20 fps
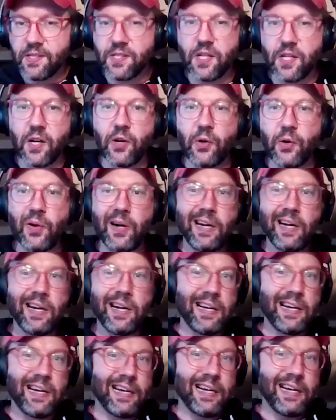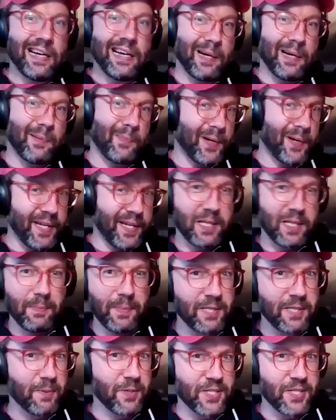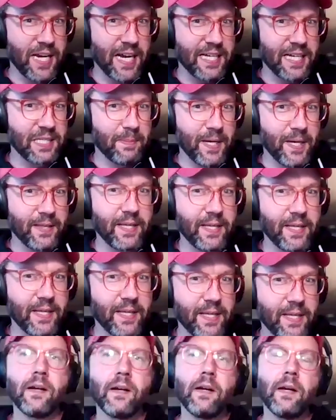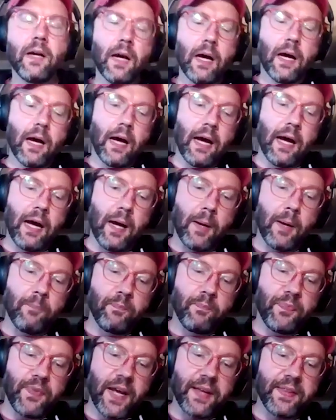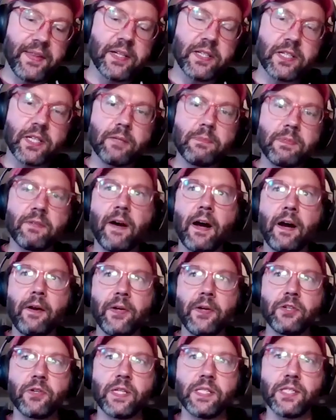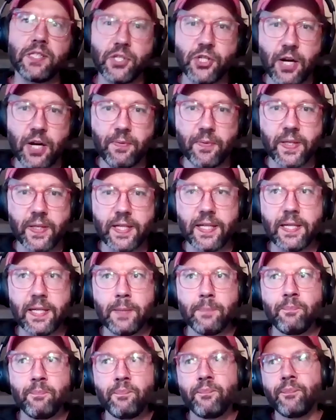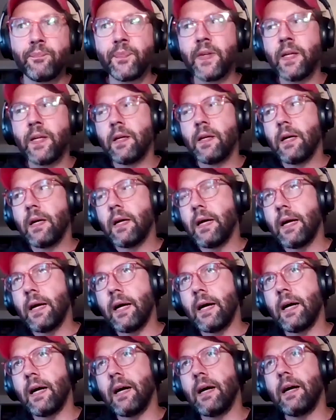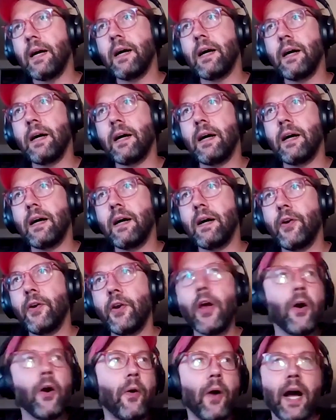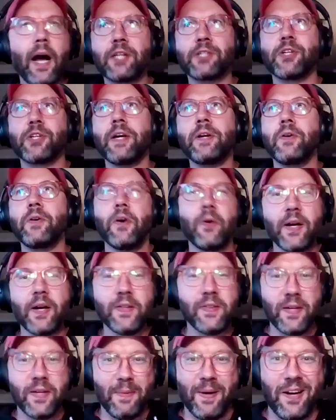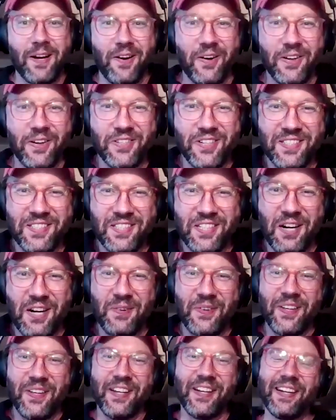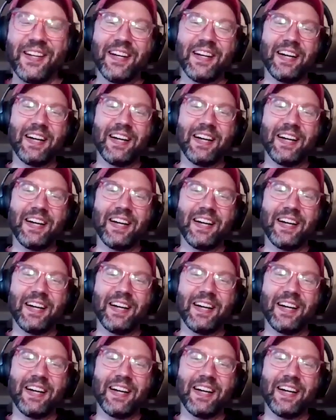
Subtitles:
So I'm probably not the best person to ask about that. And then in terms of hiring trends generally, no, actually, I don't know anything about hiring trends generally.